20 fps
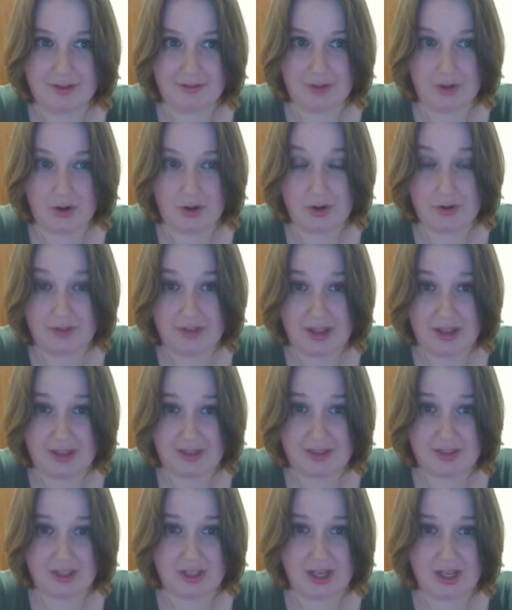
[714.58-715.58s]
her faith
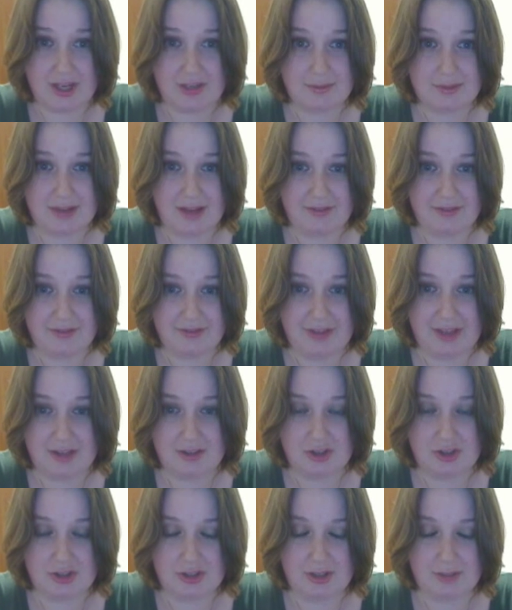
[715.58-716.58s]
as she comes to have faith.
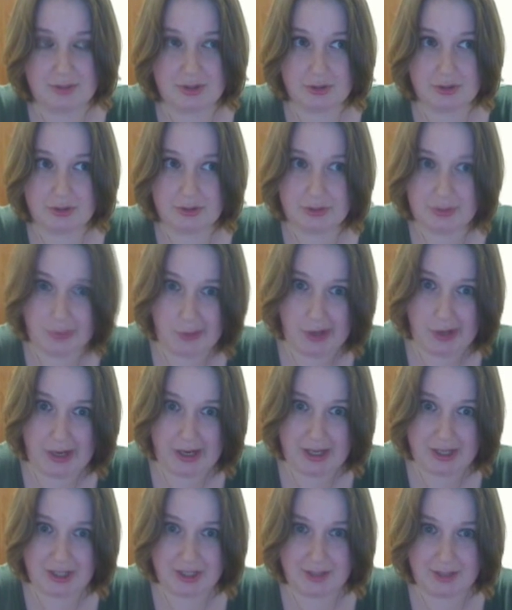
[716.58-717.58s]
She comes to learn to
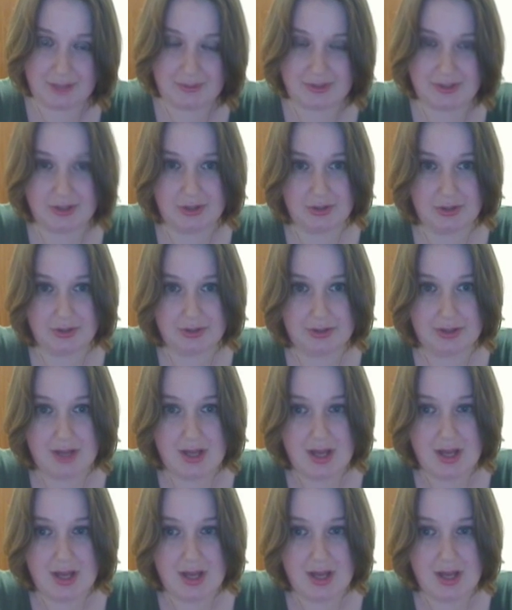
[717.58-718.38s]
pray. She comes to learn